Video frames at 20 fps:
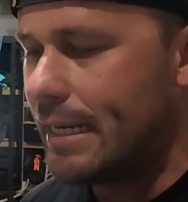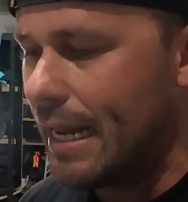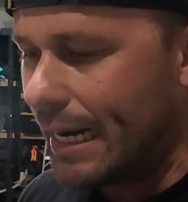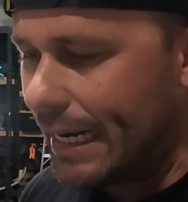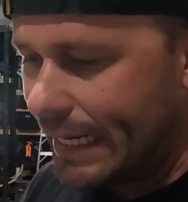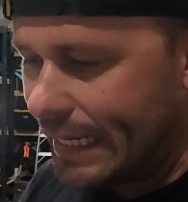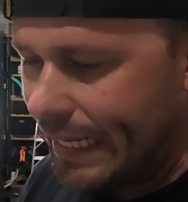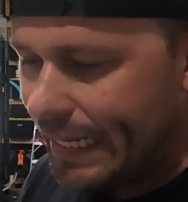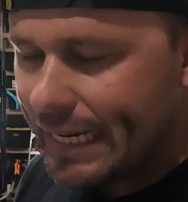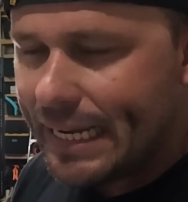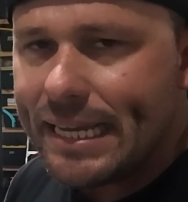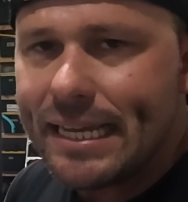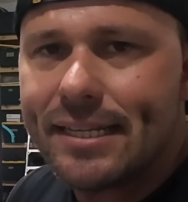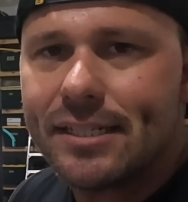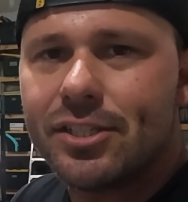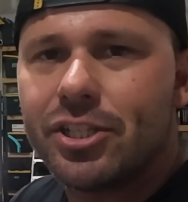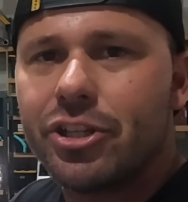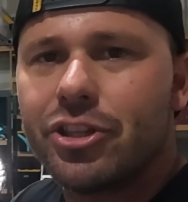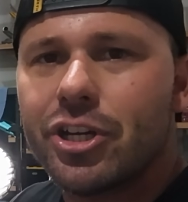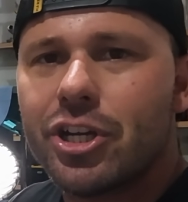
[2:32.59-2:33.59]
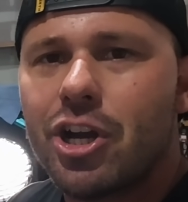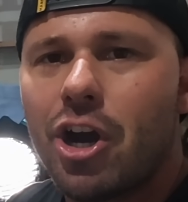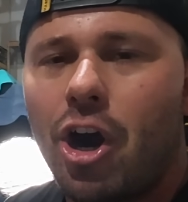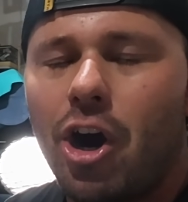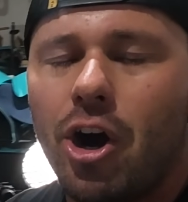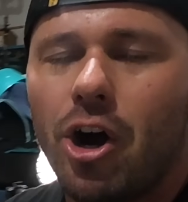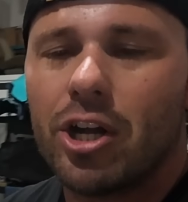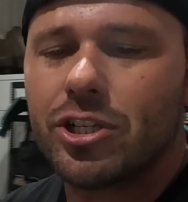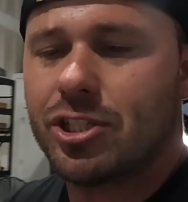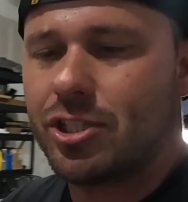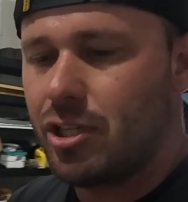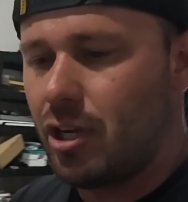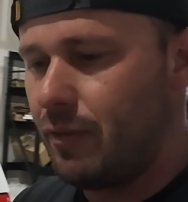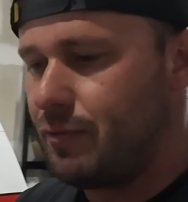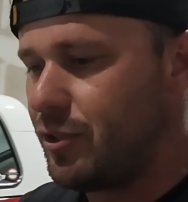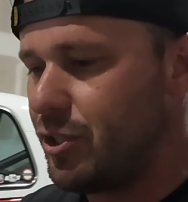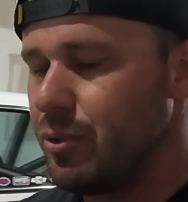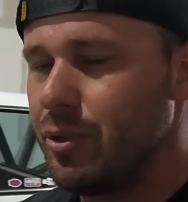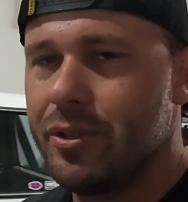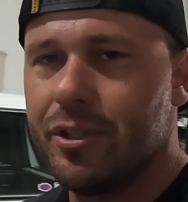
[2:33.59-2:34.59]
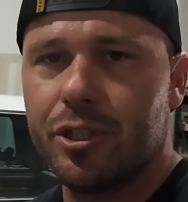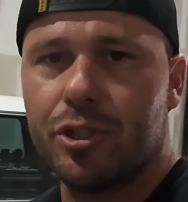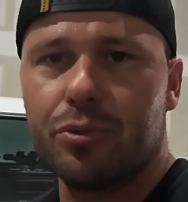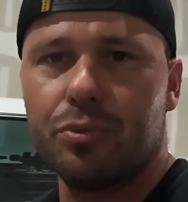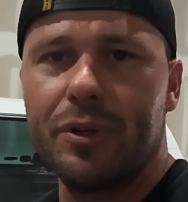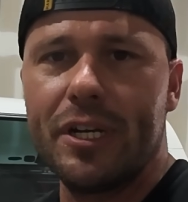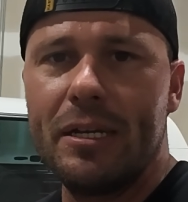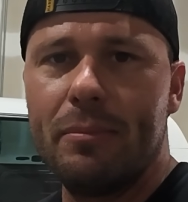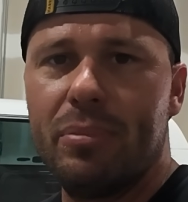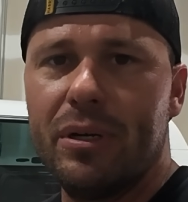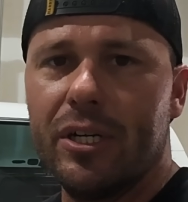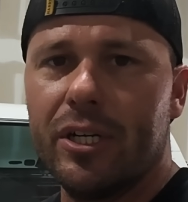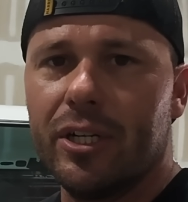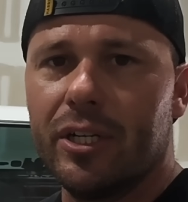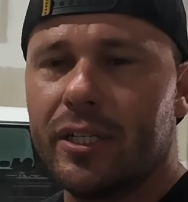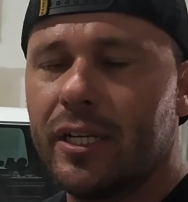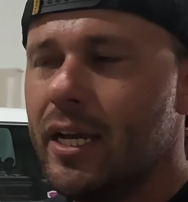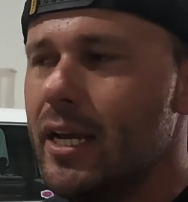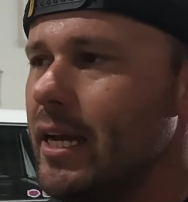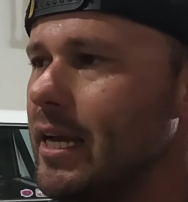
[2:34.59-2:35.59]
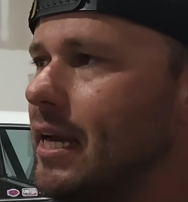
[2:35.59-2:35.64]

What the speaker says: Now, to get into the cost of doing this rebuild,